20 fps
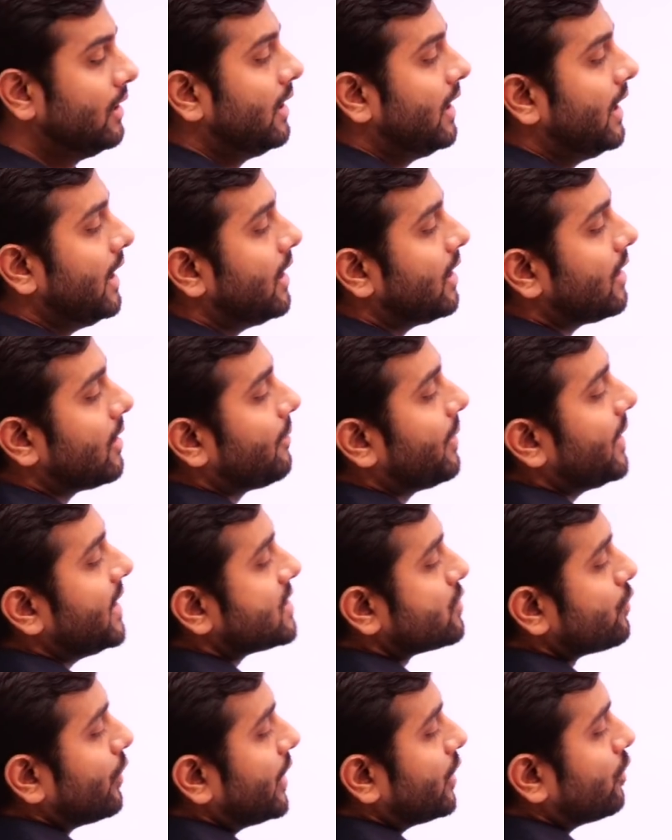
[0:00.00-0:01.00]
Here P
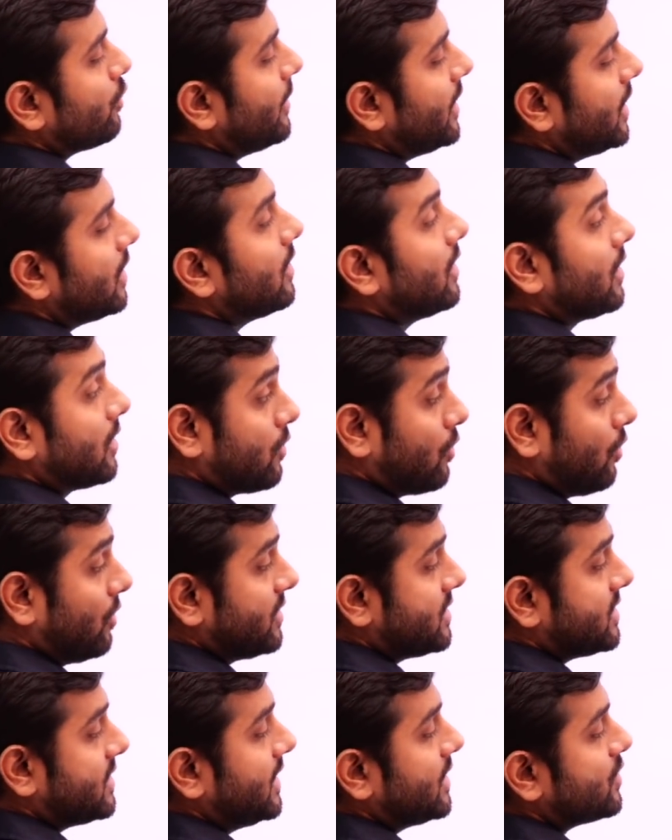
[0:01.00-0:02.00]
is going to be a
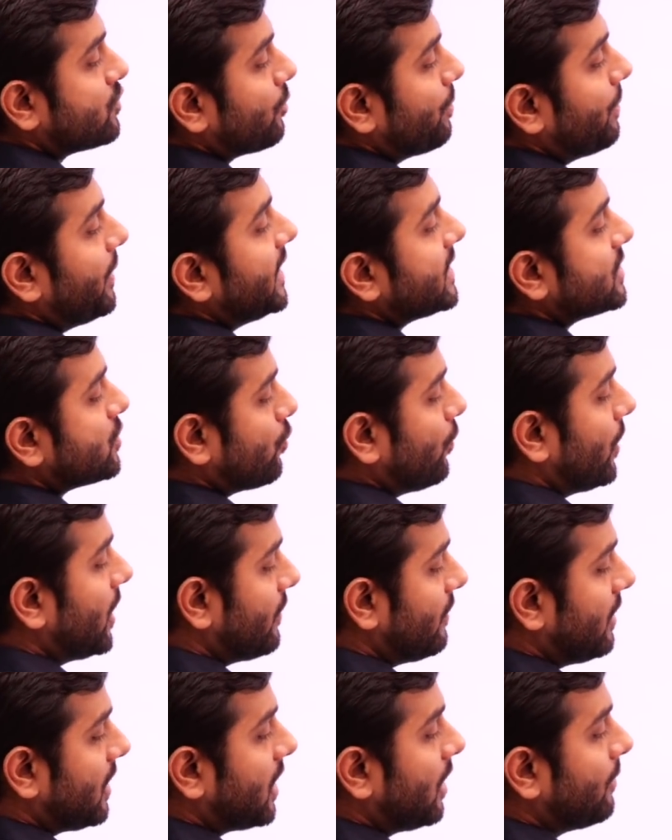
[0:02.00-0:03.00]
constant, so P square
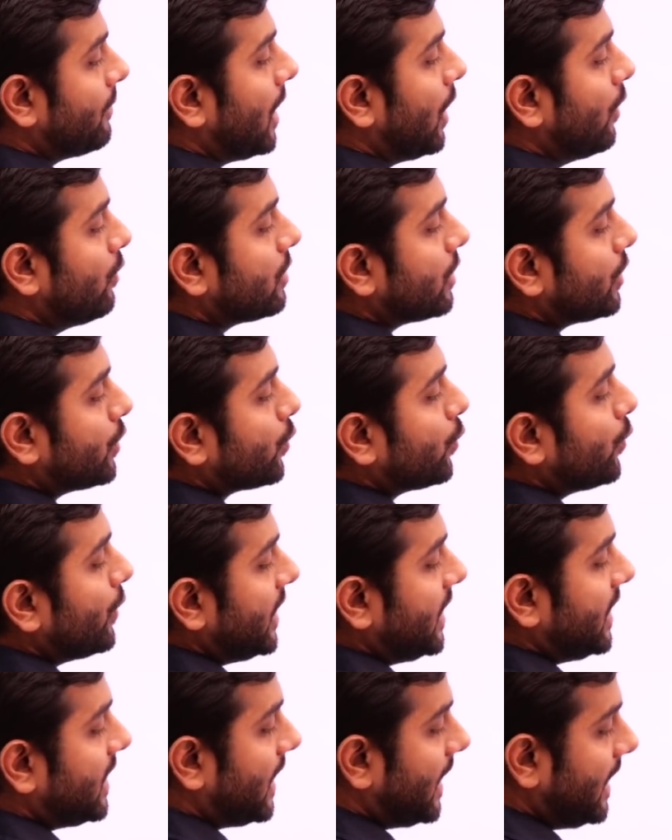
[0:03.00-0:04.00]
will come out,
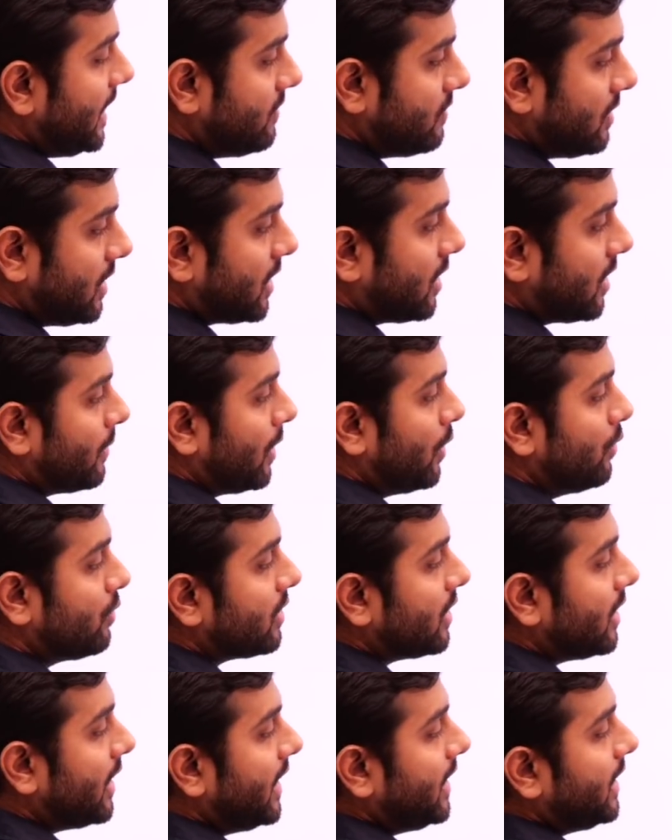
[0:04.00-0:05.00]
2EI will
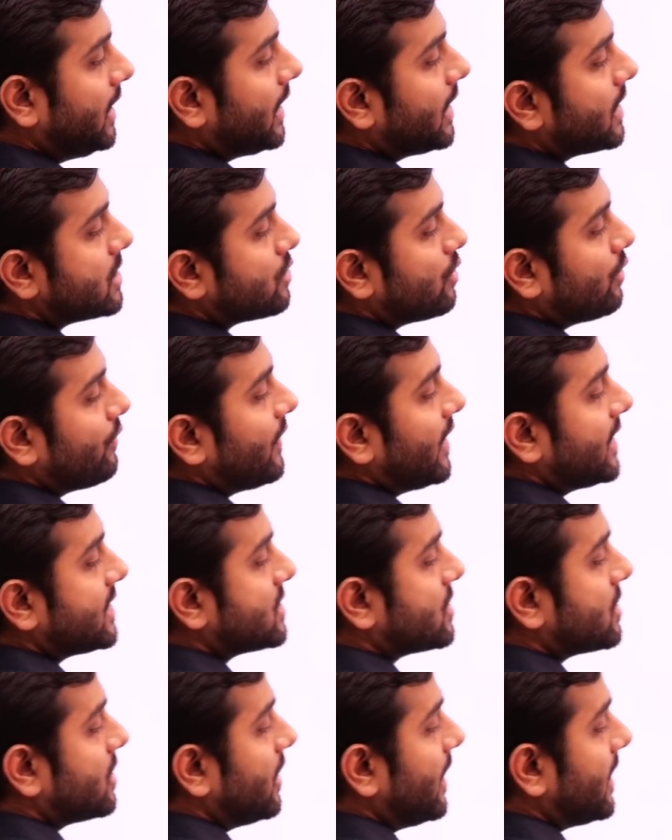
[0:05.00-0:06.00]
out. Integration of
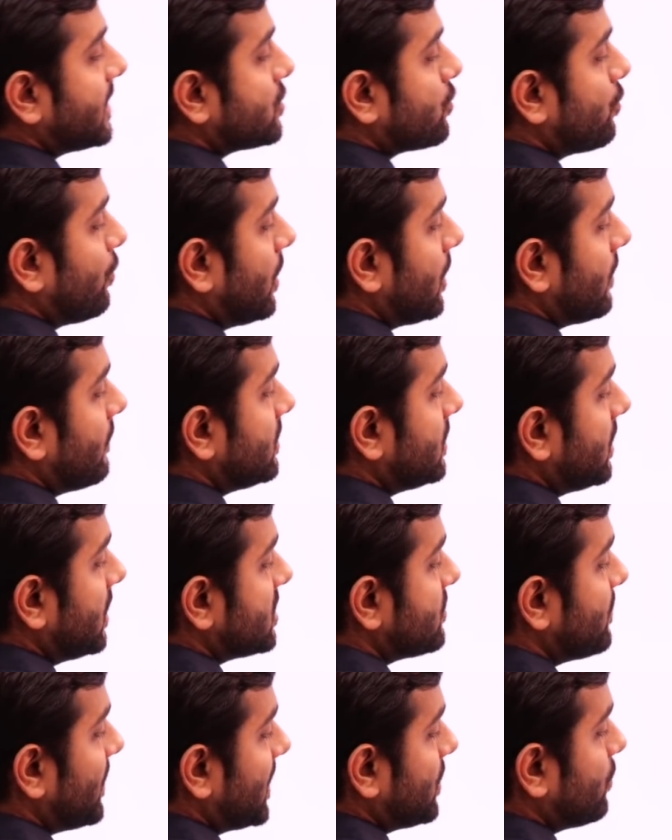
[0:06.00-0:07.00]
x square with
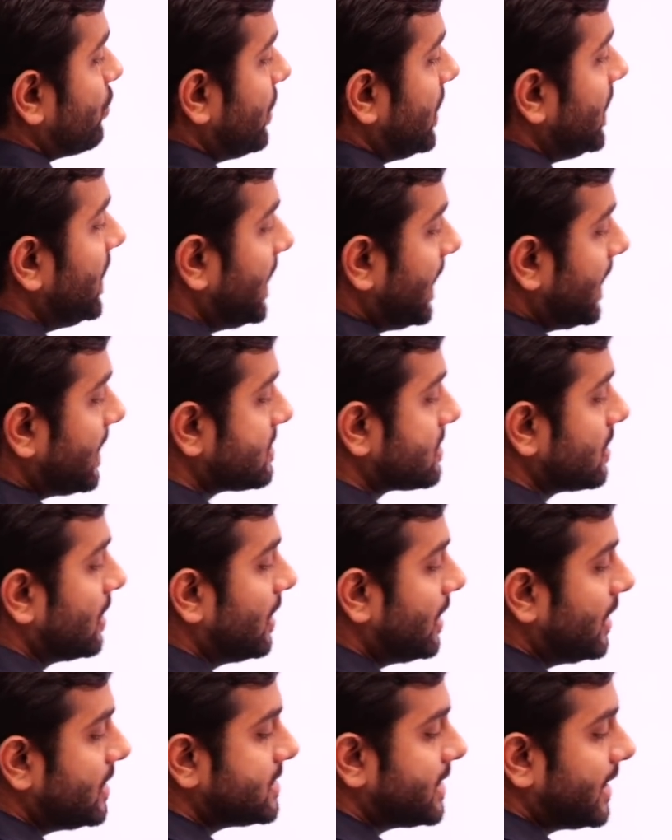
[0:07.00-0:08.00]
respect to dx
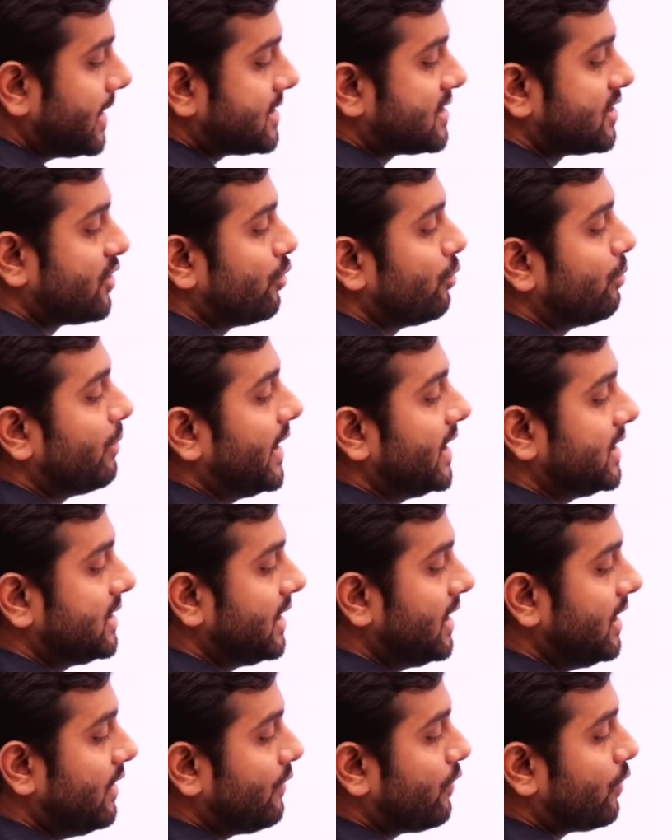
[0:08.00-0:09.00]
is x cube by
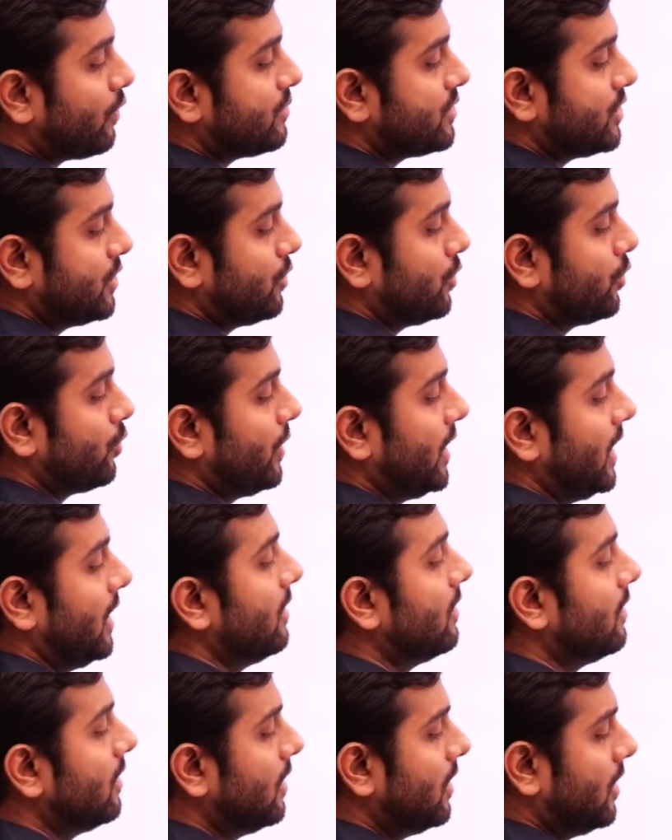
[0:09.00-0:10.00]
3 from 0 to L.
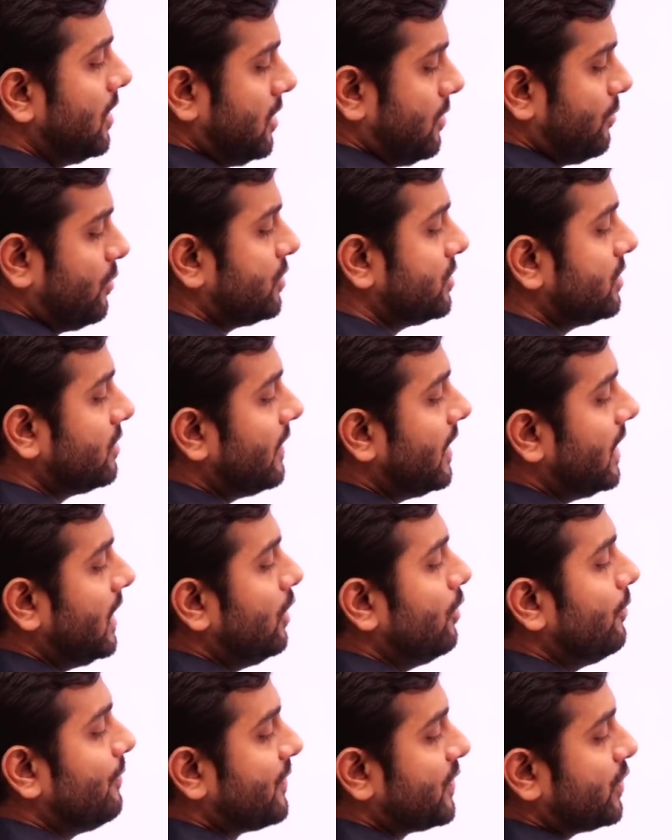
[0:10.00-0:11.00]
Put the
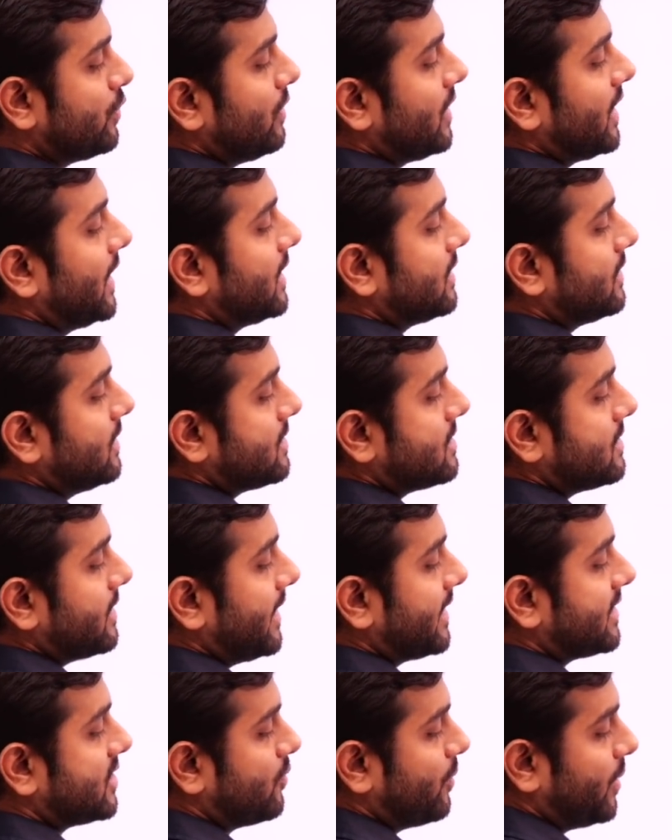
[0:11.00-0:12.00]
value, you will get this
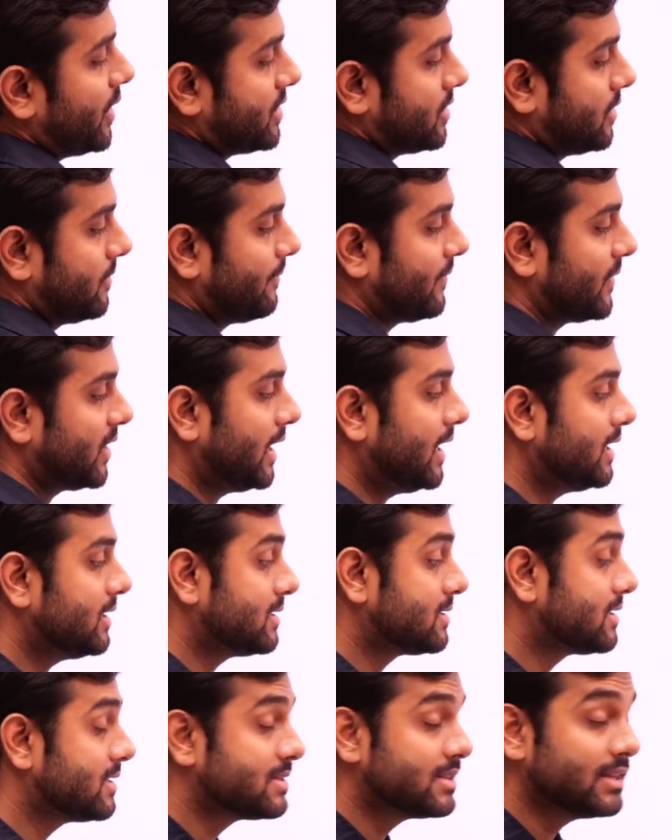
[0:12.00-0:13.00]
expression. Right?
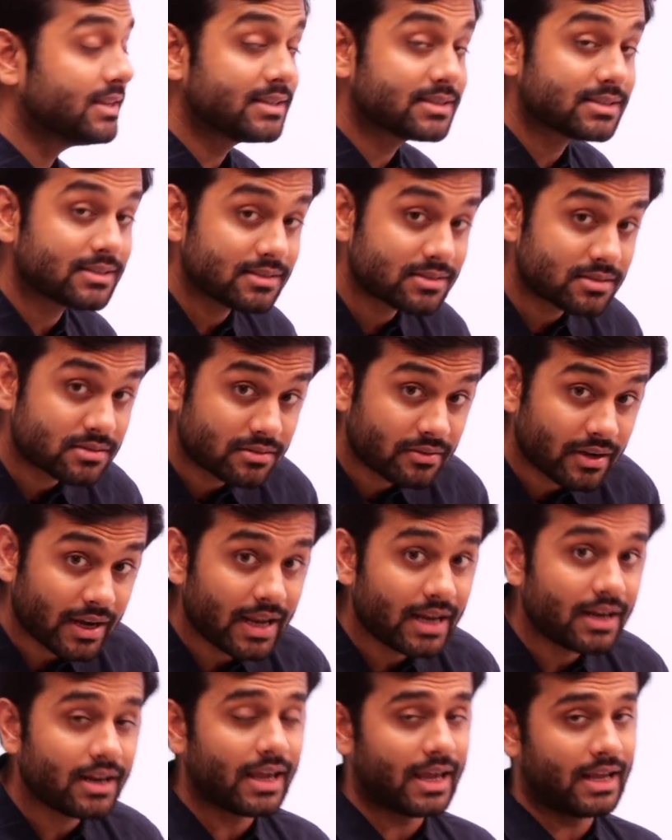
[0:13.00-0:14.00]
This is the
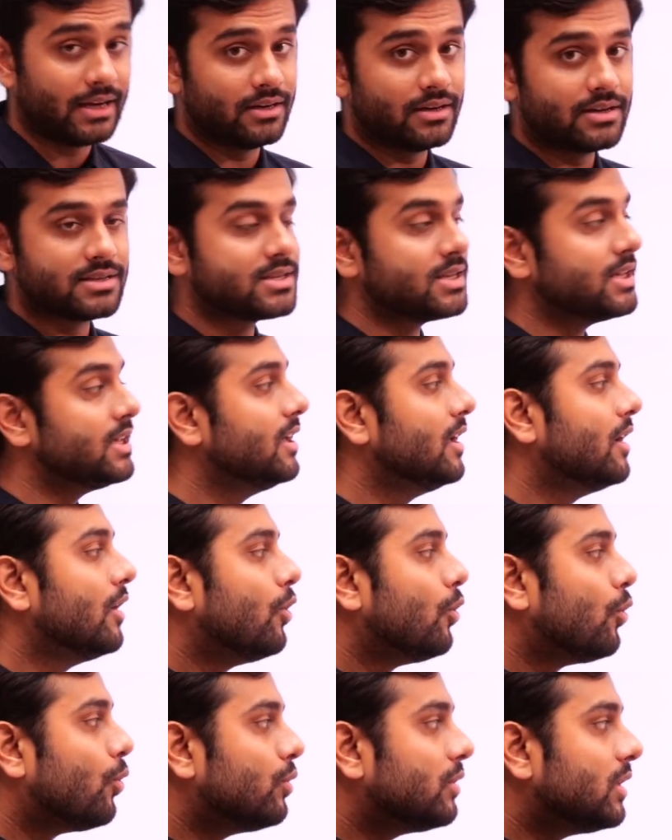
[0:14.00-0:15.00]
strain energy
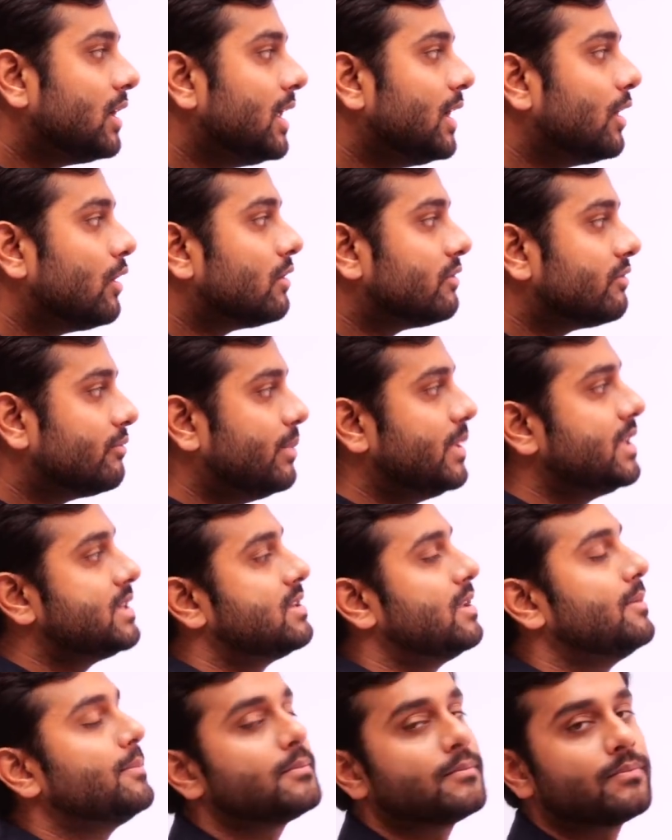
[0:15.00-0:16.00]
only of
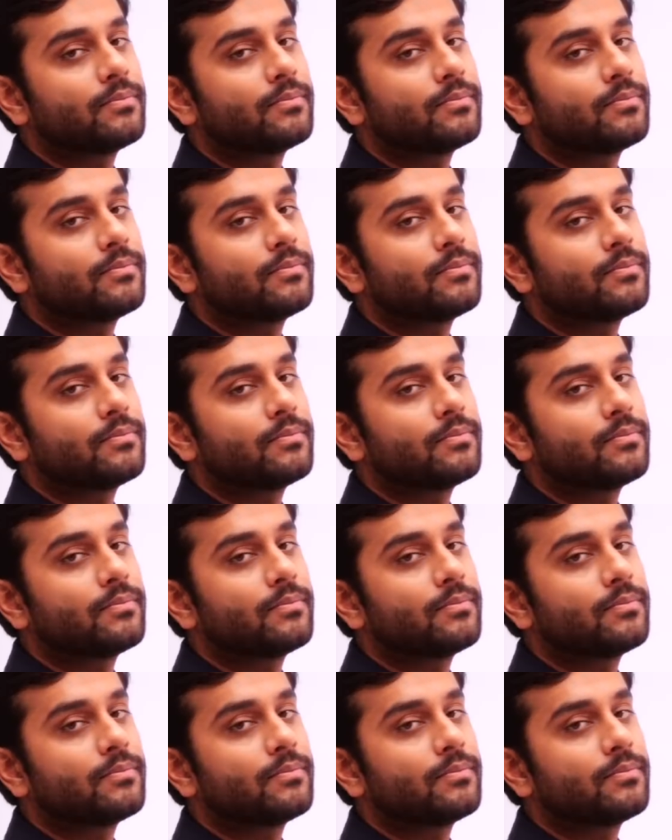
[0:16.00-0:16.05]
BC.